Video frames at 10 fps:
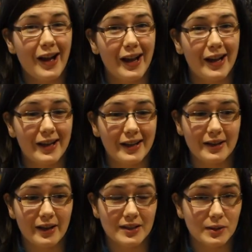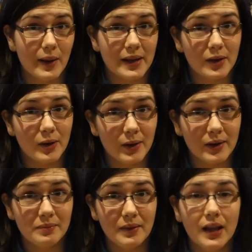I suede
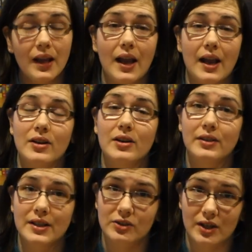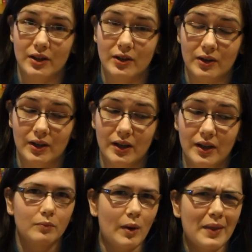her and I restrang her.
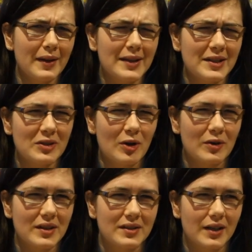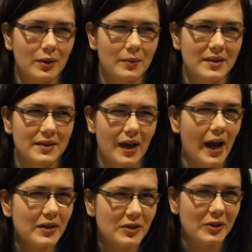One thing I didn't notice until it was
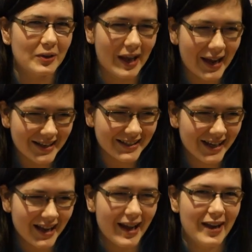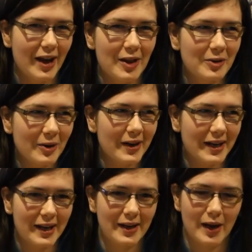kind of too late and I had
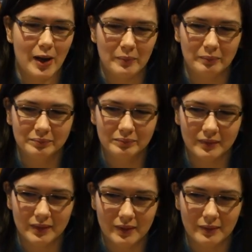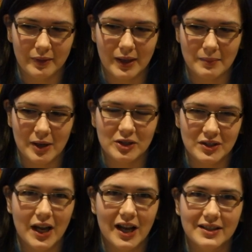already very much
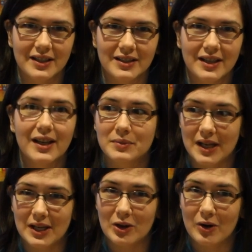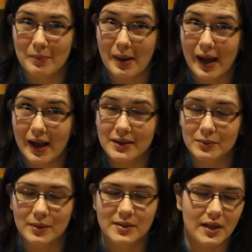started taking her
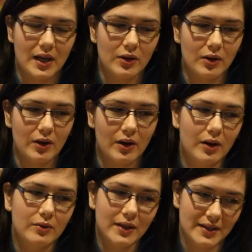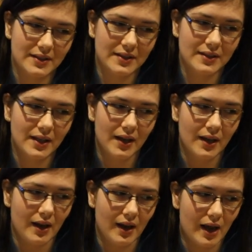apart was that her wrists
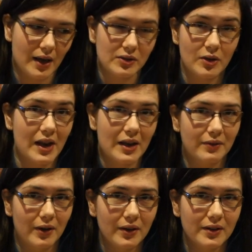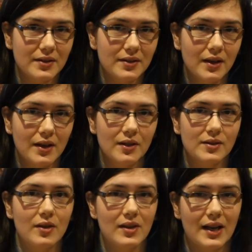don't have hooks.
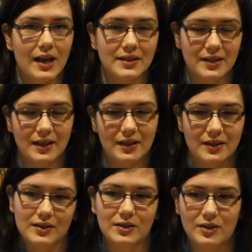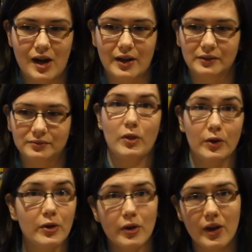So the elastic is strung
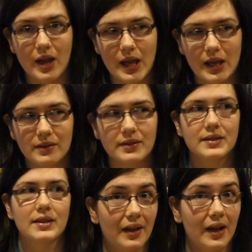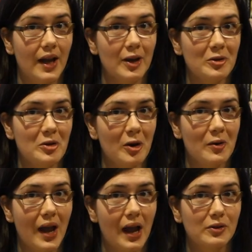through her hands and I don't
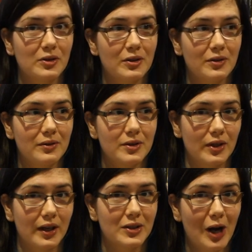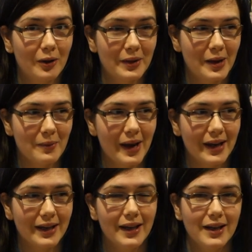know how to string a doll that
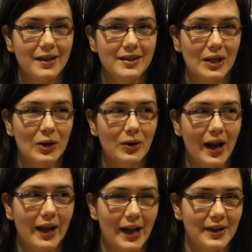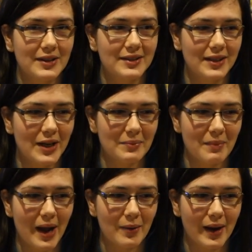way. So I kind of just did it
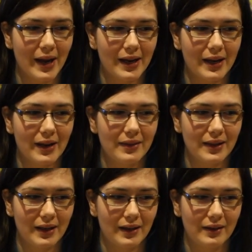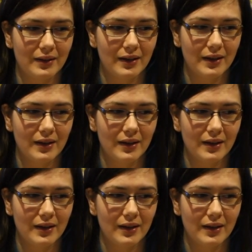my way and then